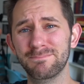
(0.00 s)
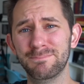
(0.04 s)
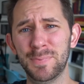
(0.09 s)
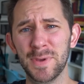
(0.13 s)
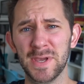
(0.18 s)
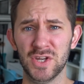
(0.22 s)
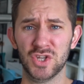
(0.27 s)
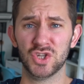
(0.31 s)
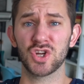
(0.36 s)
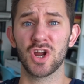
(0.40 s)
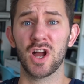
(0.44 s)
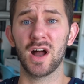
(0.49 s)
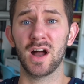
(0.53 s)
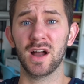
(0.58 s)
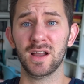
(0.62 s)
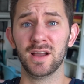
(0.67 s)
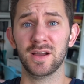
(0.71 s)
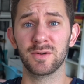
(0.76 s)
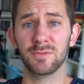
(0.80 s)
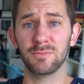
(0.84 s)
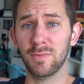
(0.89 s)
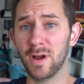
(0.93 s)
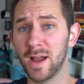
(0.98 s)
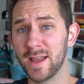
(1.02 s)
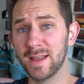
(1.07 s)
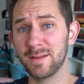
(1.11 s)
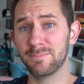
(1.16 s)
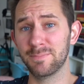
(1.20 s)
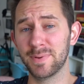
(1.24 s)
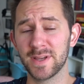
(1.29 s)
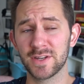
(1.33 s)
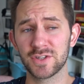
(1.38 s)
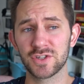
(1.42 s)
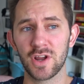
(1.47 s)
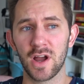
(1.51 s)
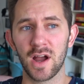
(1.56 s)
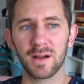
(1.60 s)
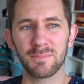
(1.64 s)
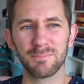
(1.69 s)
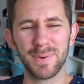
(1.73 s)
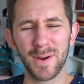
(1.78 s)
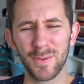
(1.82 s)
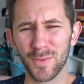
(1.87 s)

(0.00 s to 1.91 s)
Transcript: big shock, right? Big shock.